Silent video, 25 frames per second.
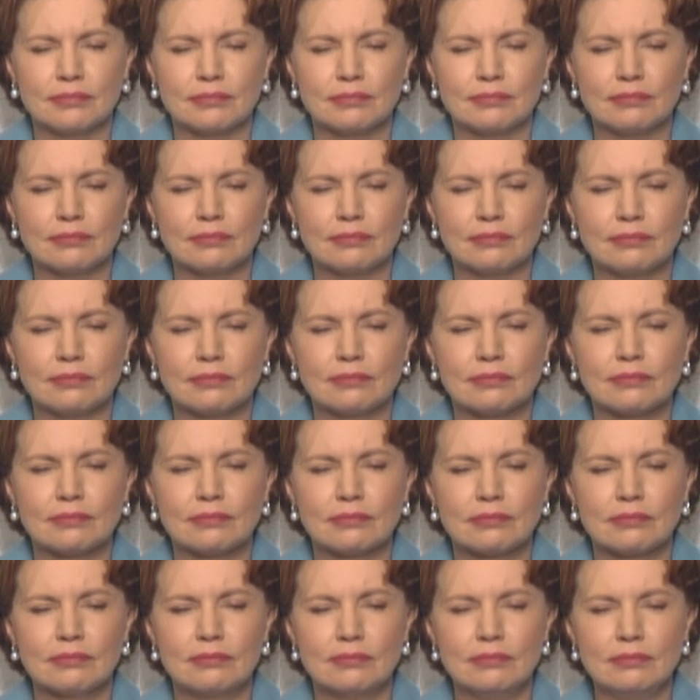
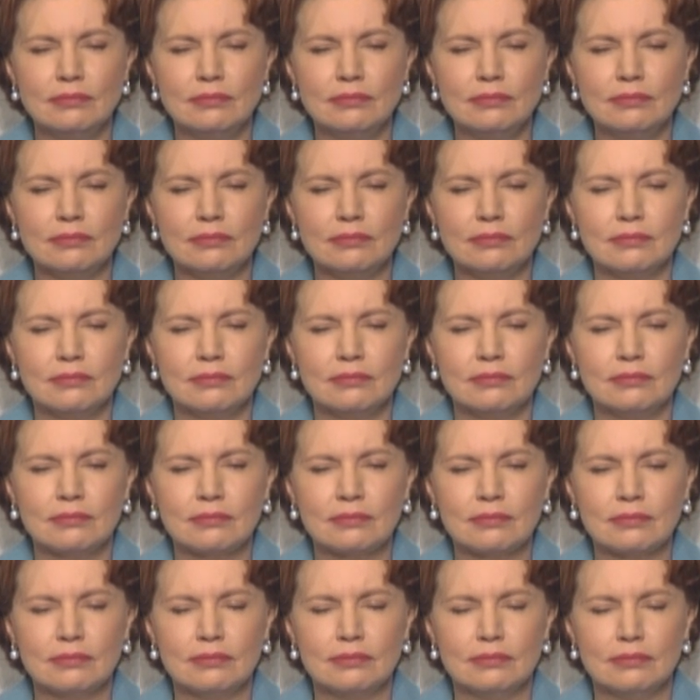
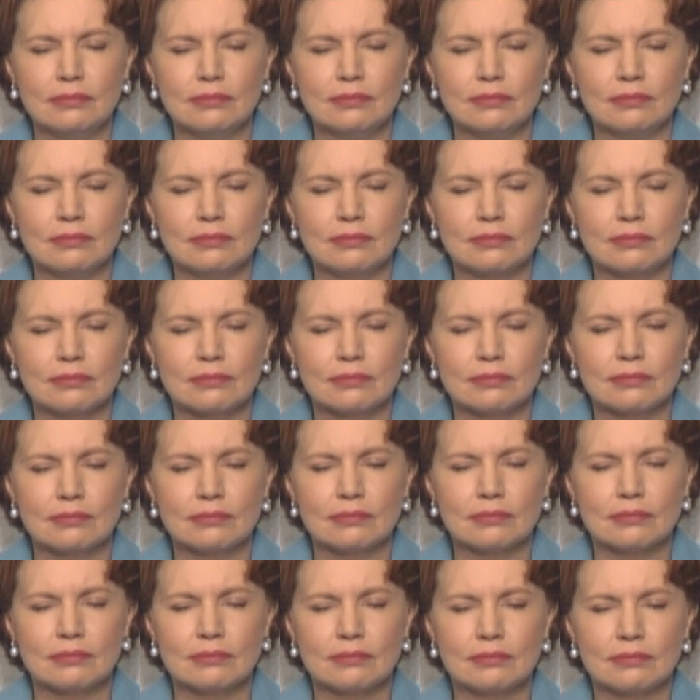
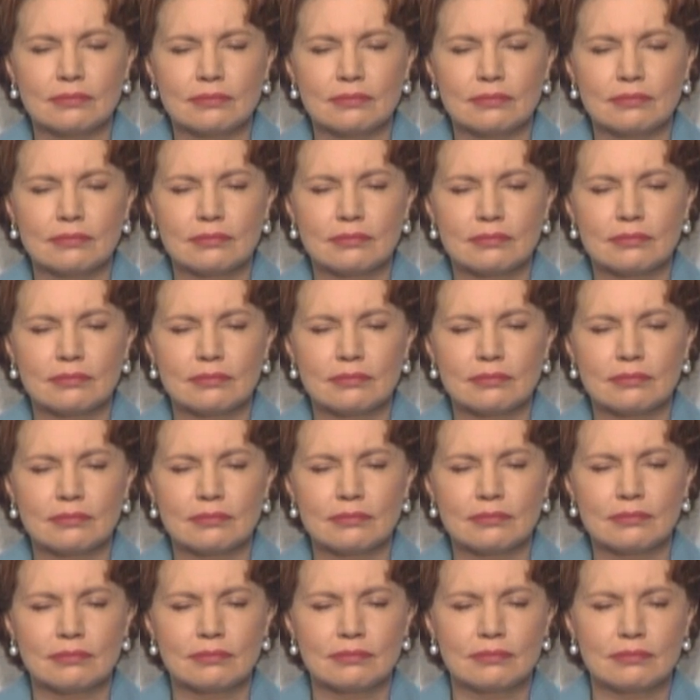
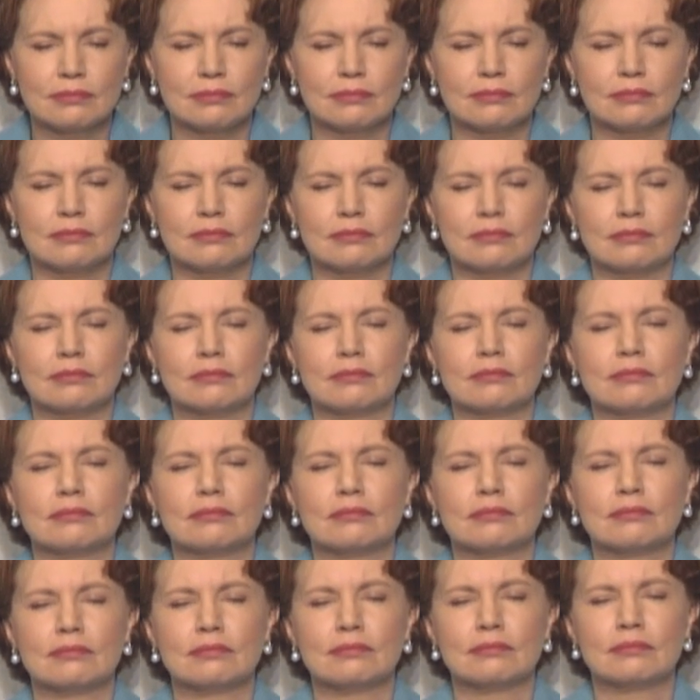
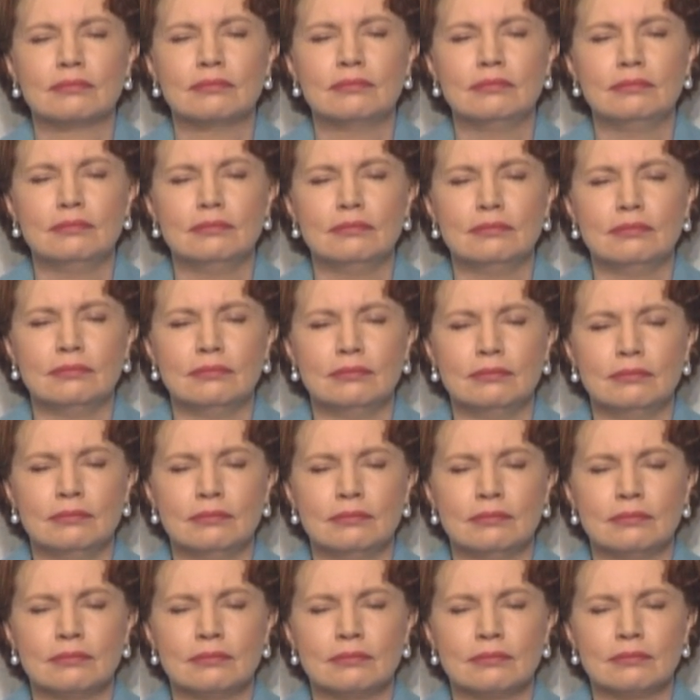
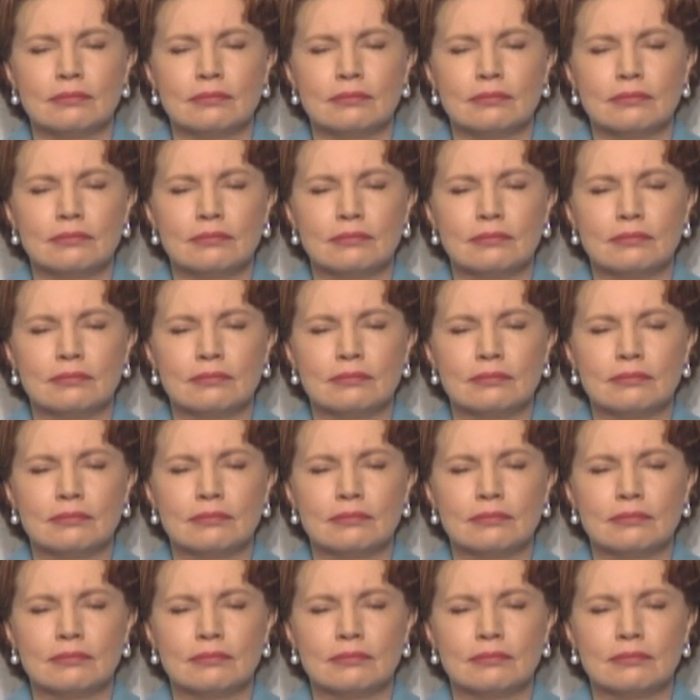(no one is talking)